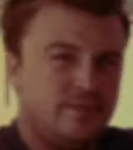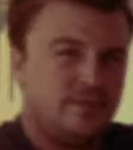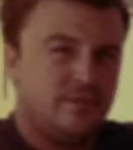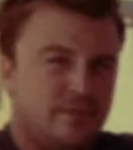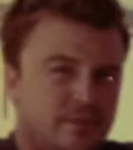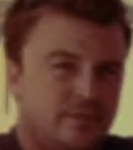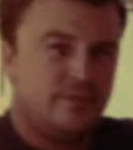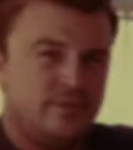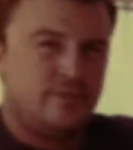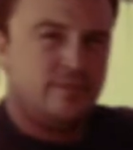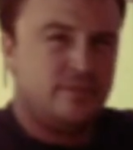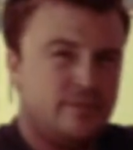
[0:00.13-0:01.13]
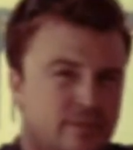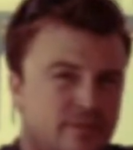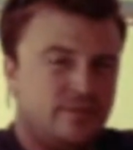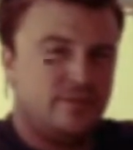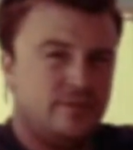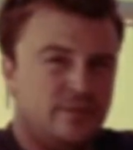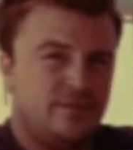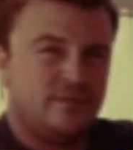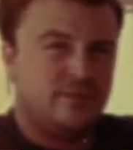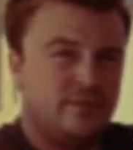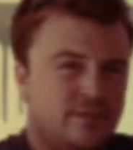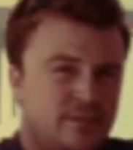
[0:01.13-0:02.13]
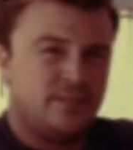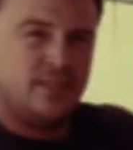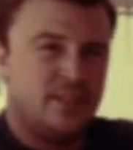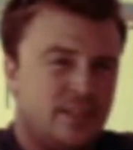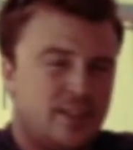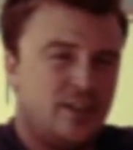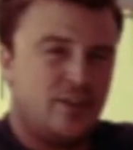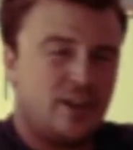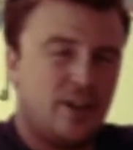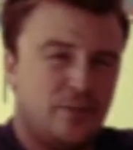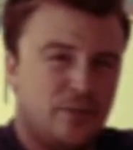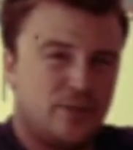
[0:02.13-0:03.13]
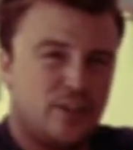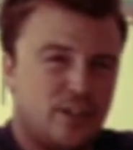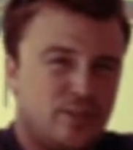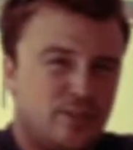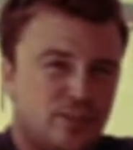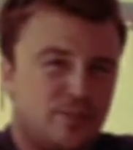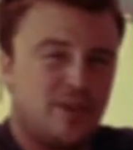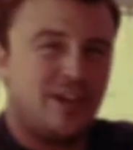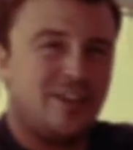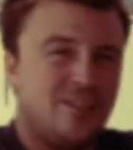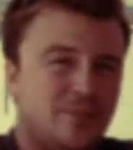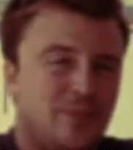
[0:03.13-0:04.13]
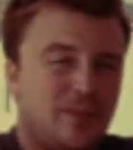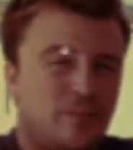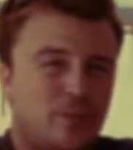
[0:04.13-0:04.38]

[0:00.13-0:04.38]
Nothing. I'm filming you now. Okay, well, should I smile, make weird